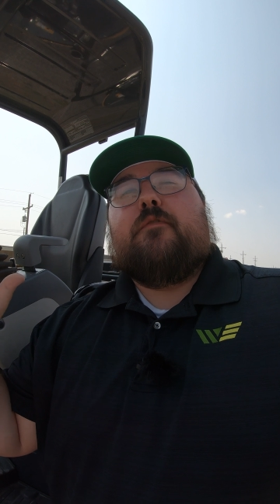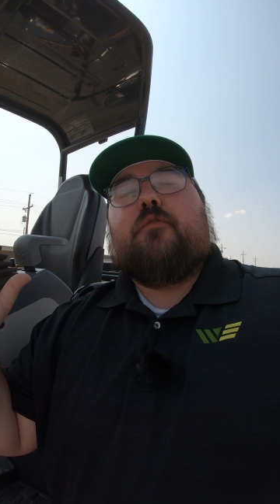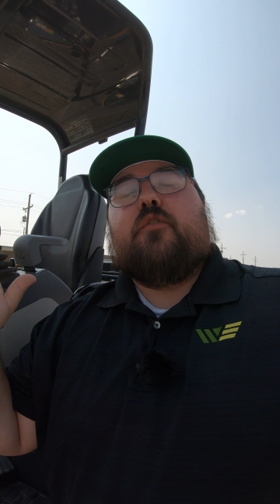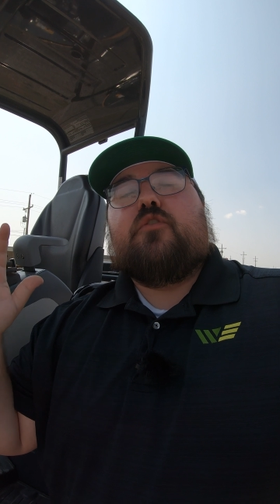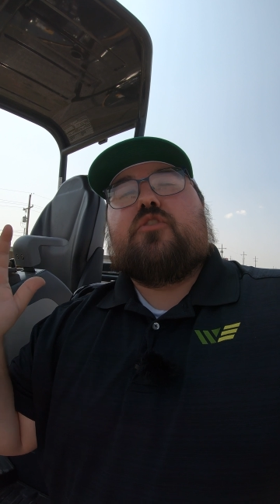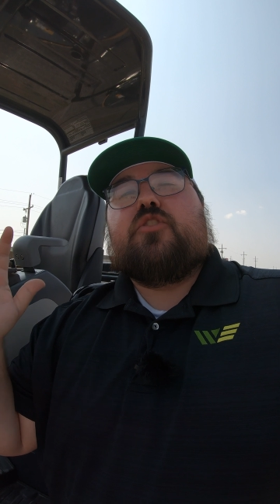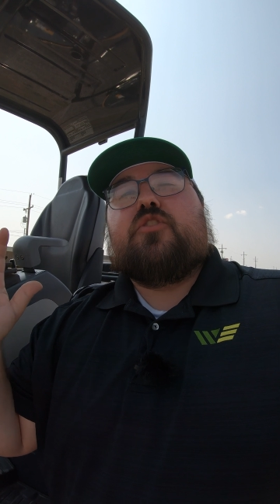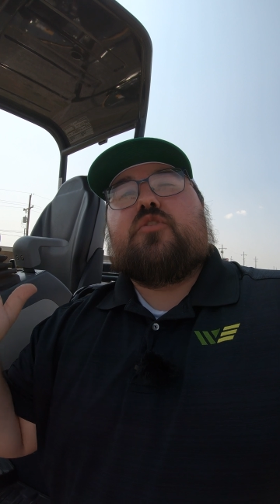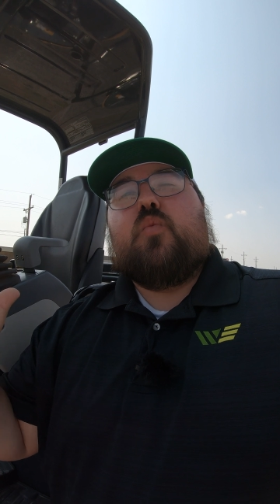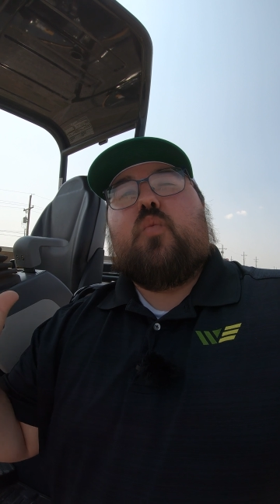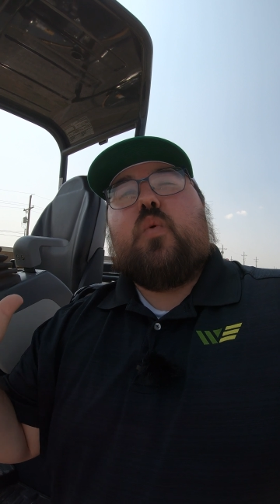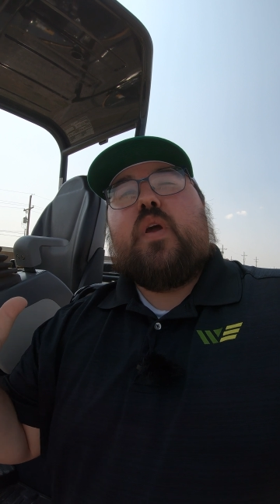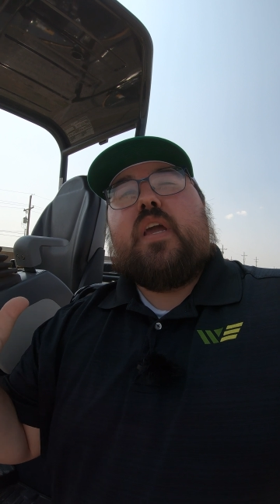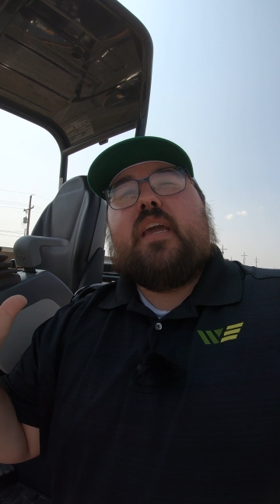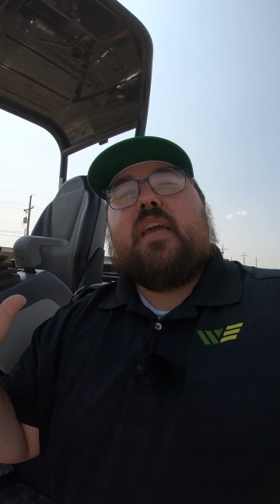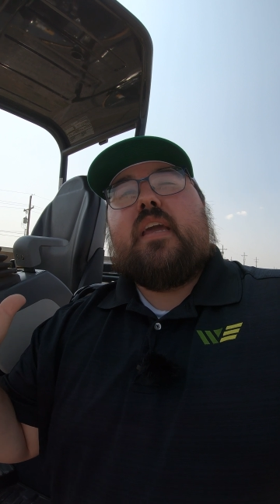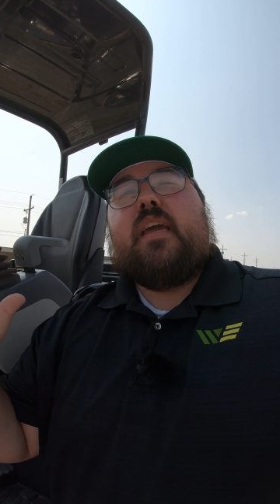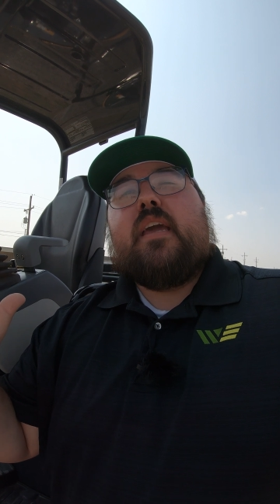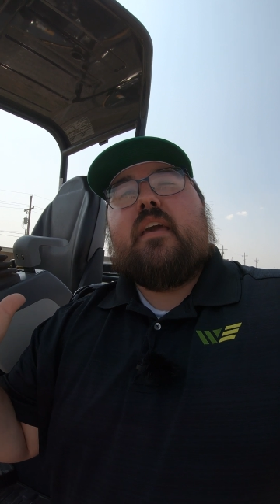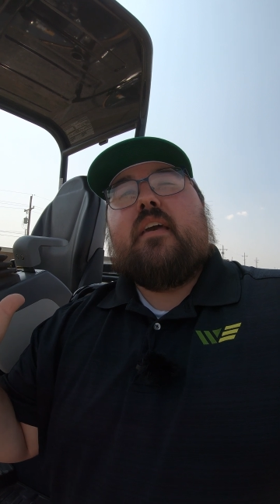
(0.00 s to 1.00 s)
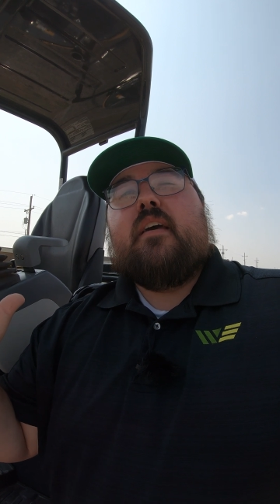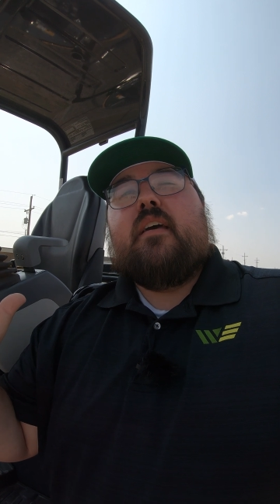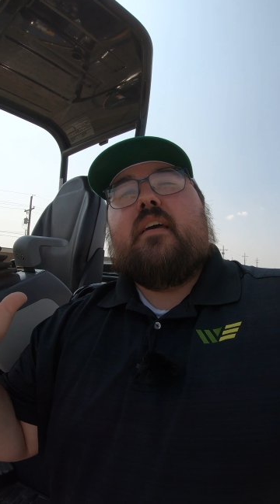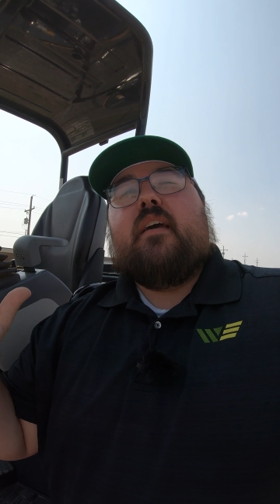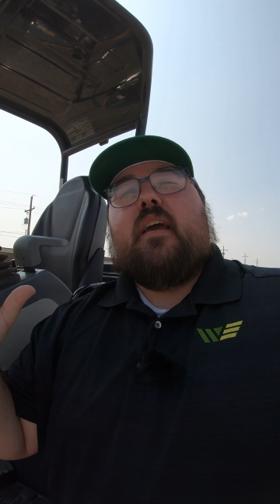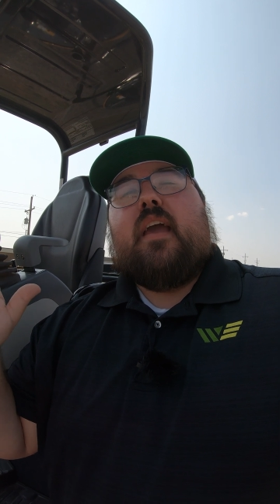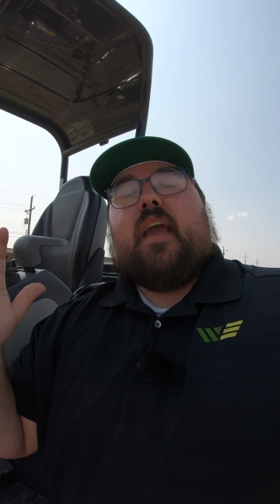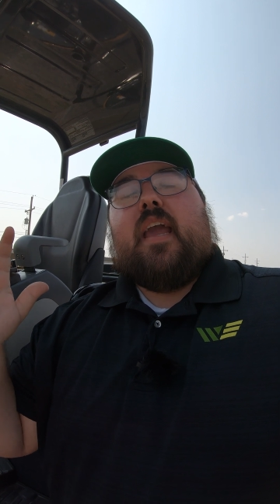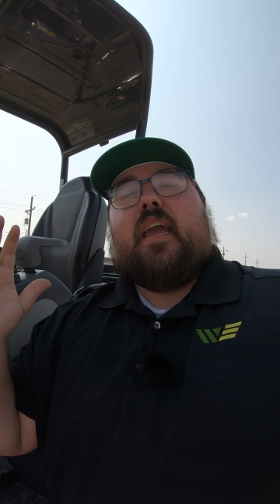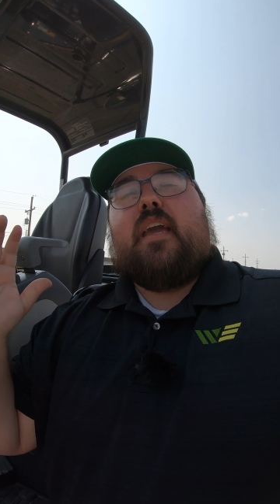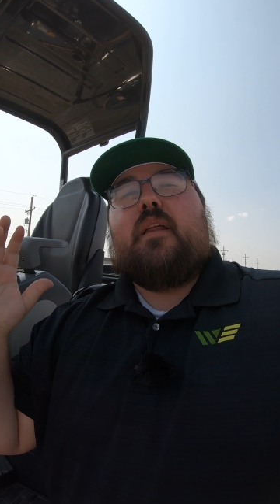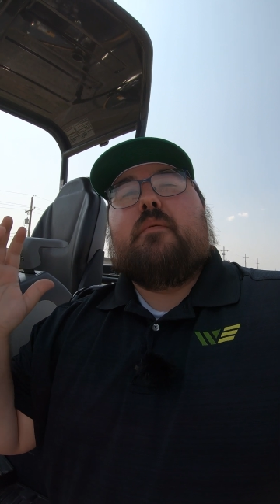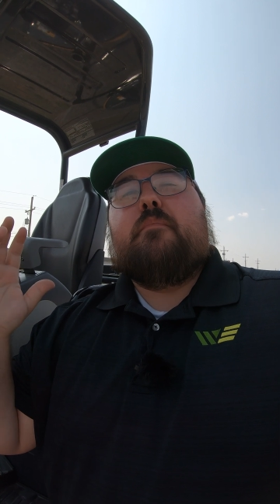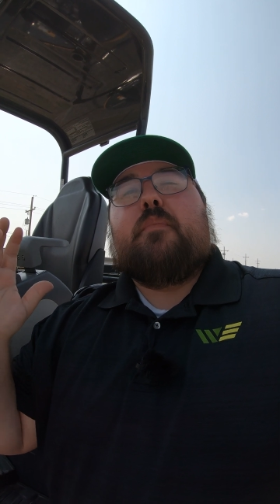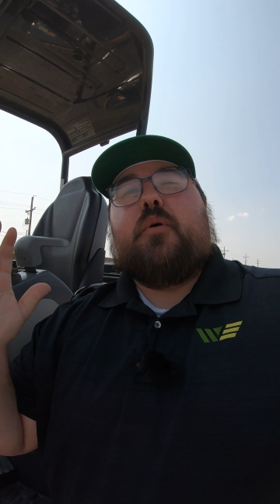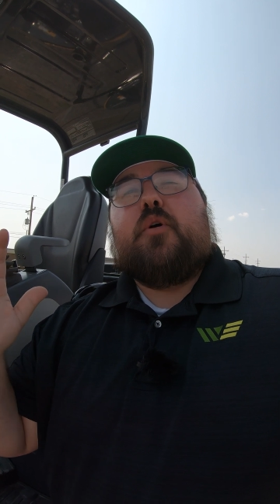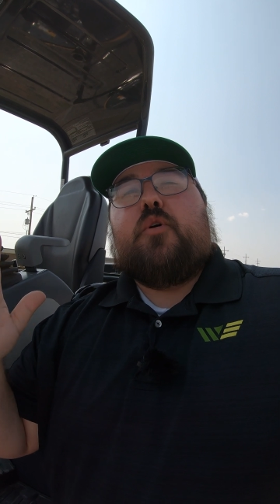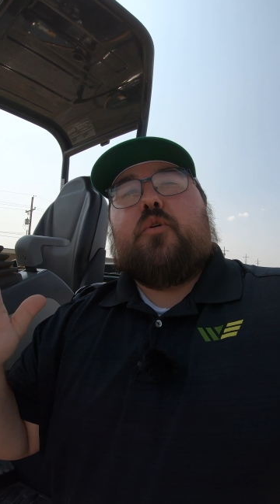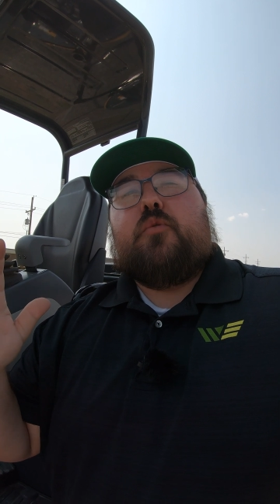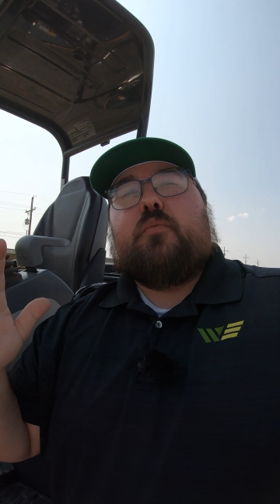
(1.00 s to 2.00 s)
for swing
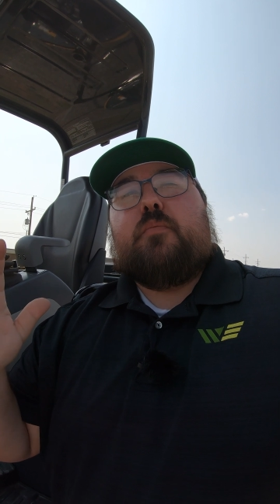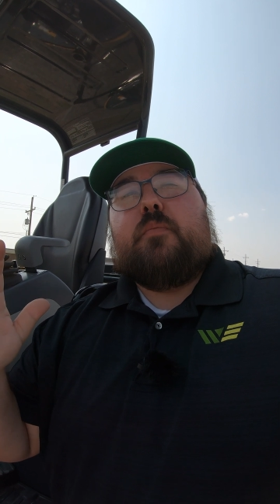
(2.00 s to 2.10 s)
and boom.